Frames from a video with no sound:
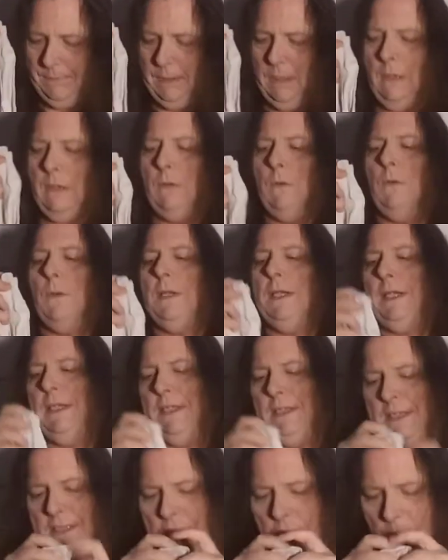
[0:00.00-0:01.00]
are
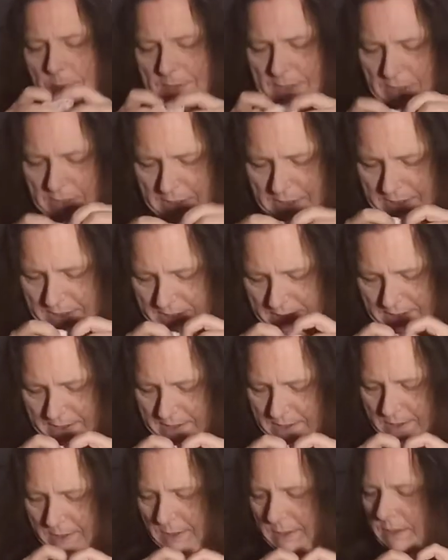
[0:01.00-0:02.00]
only in here because,
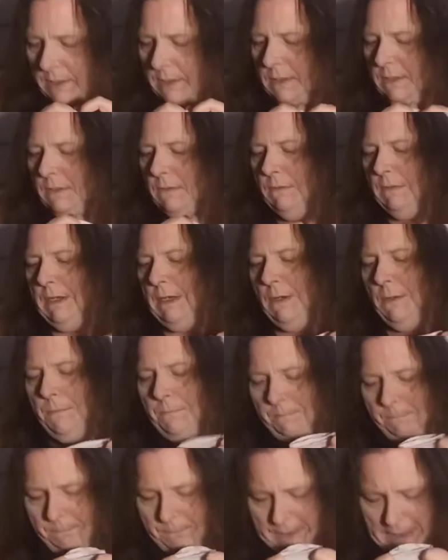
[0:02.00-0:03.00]

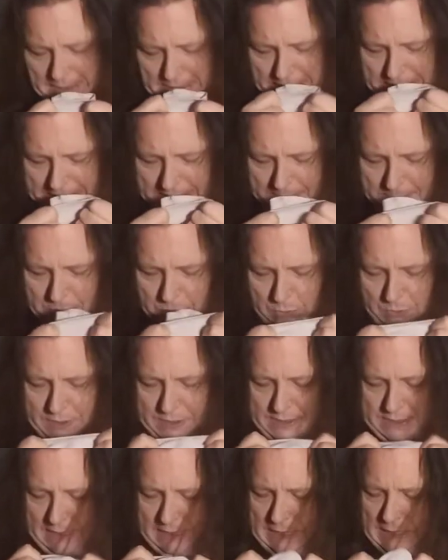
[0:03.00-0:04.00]
well, I gotta get more.
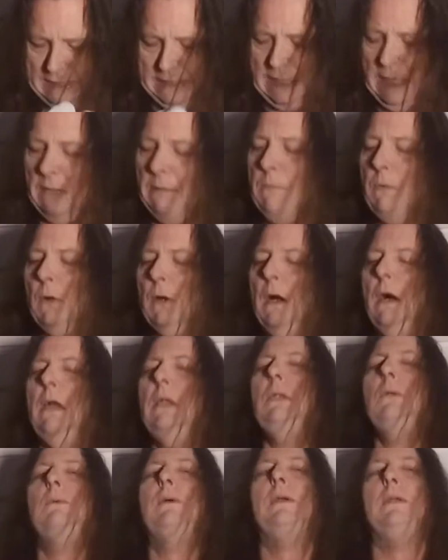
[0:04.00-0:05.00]
I gotta get more
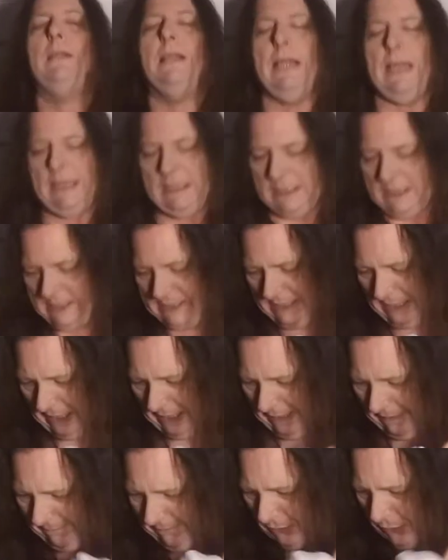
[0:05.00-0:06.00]
underwear next. I
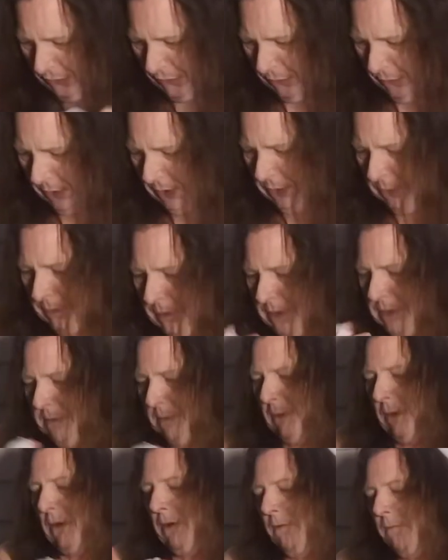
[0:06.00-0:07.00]
have to do underwear
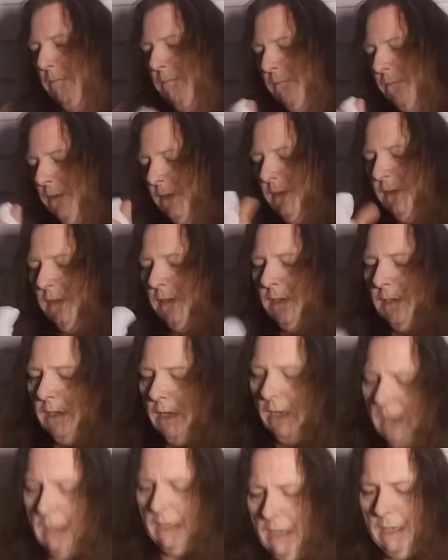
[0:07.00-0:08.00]
tomorrow.
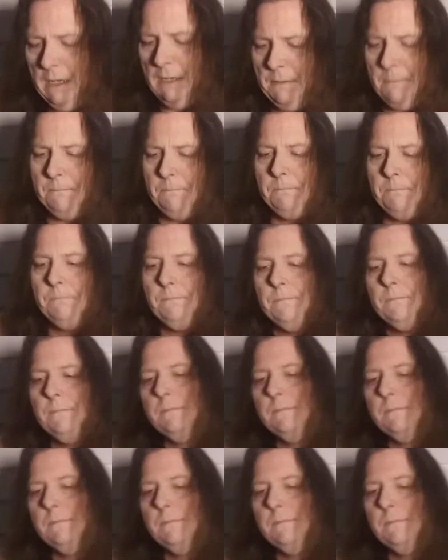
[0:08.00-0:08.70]
Um.